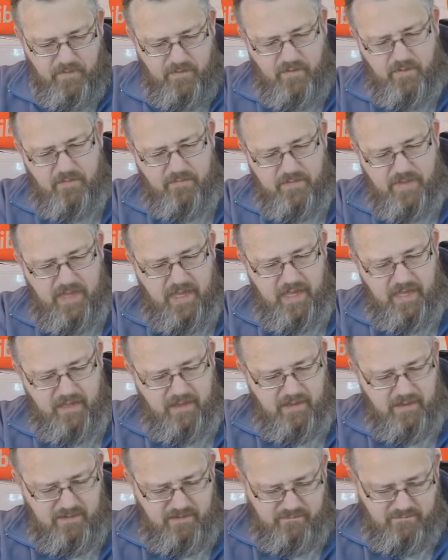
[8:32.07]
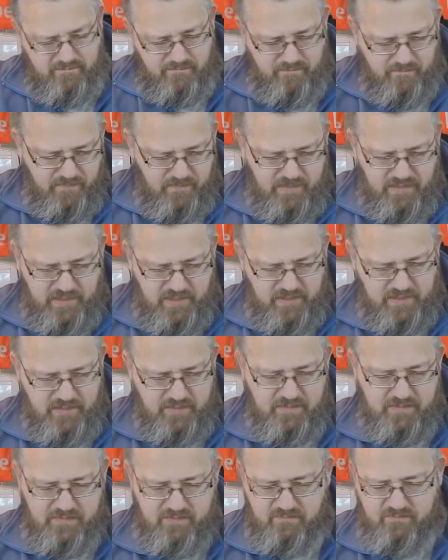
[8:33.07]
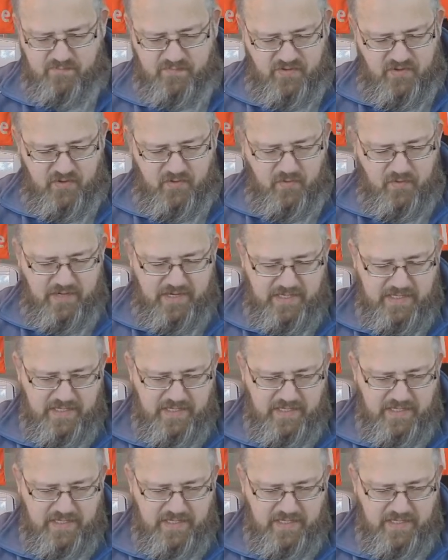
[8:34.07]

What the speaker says: on here, just purely